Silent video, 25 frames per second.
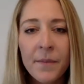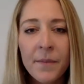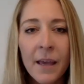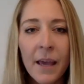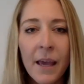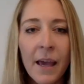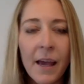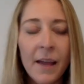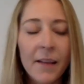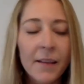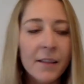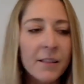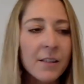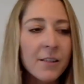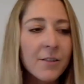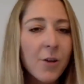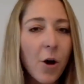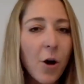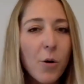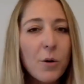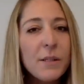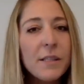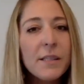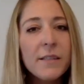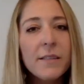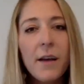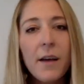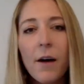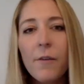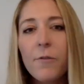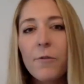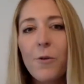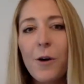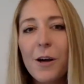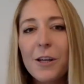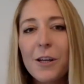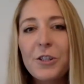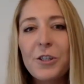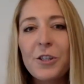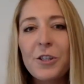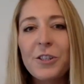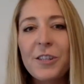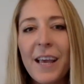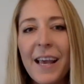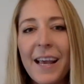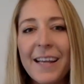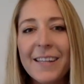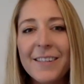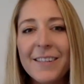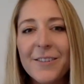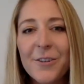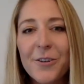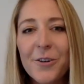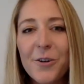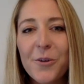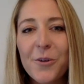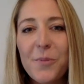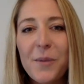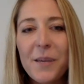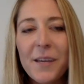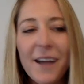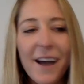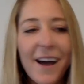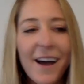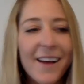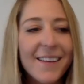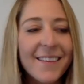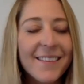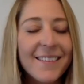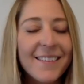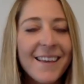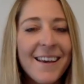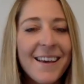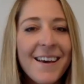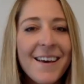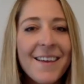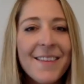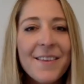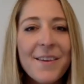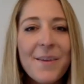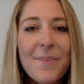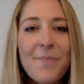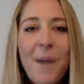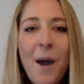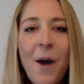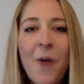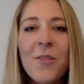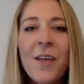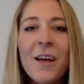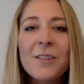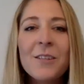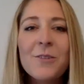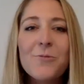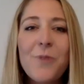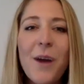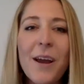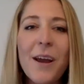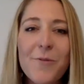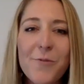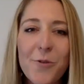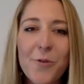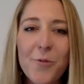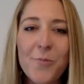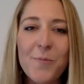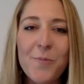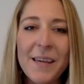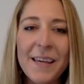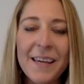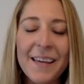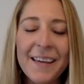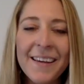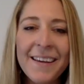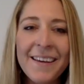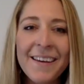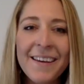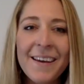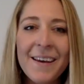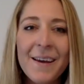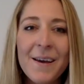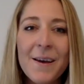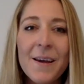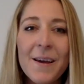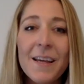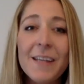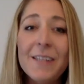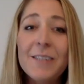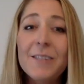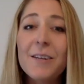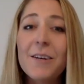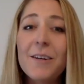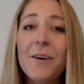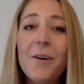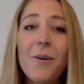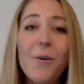And this is always a tough question to answer because the amount that's right for me is